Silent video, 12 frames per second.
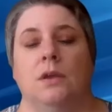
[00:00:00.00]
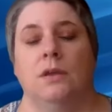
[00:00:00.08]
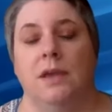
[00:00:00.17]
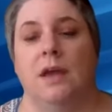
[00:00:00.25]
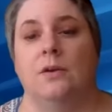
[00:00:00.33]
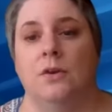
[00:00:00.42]

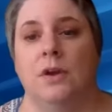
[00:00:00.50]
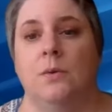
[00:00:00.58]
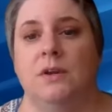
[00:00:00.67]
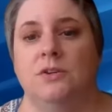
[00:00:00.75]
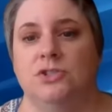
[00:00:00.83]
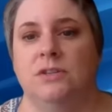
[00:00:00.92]
Yeah, great
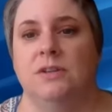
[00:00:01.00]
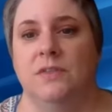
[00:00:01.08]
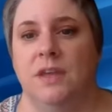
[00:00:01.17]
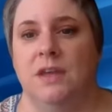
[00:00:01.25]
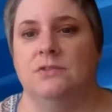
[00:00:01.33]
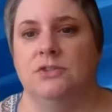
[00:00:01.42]
question. And
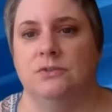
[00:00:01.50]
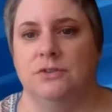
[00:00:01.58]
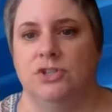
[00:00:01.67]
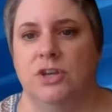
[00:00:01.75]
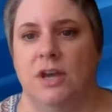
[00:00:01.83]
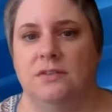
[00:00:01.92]
the answer
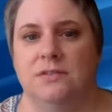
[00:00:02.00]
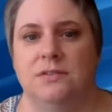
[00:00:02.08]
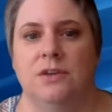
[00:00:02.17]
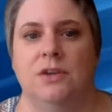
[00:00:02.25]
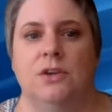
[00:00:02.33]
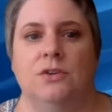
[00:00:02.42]
is yes.